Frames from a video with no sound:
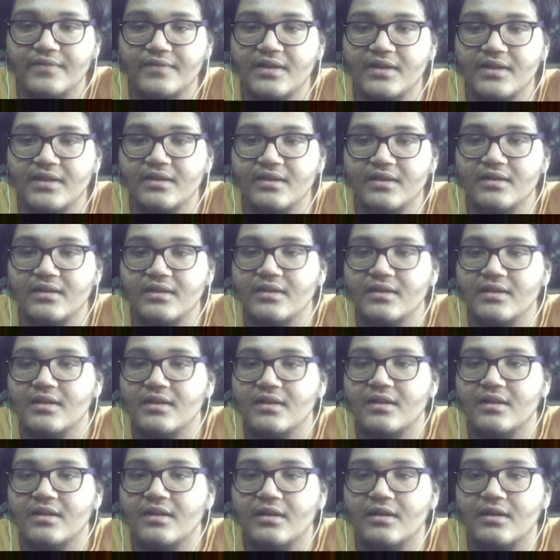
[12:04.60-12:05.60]
the
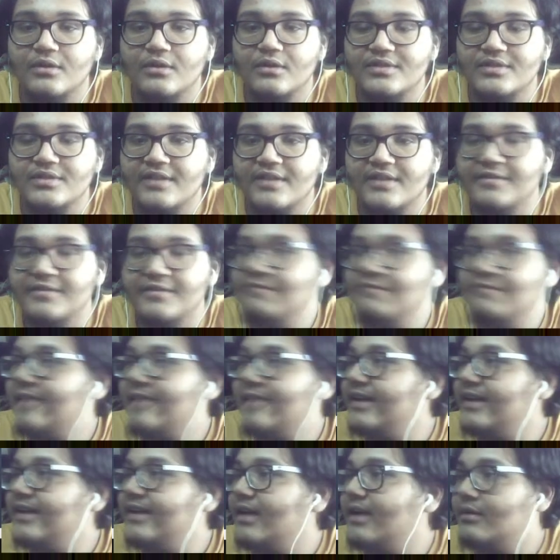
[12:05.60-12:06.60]
good stuff and
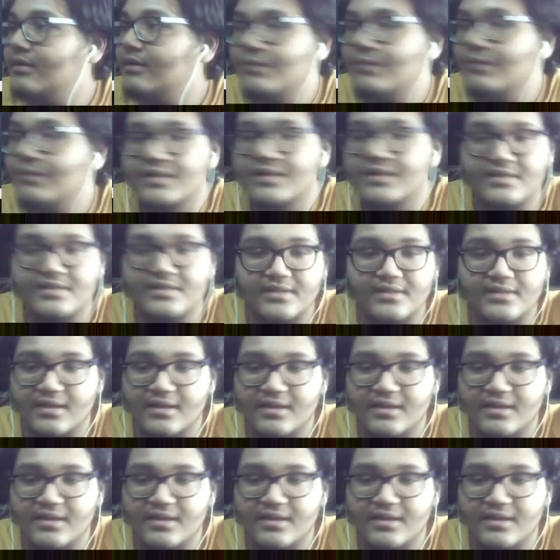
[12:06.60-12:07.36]
find out what's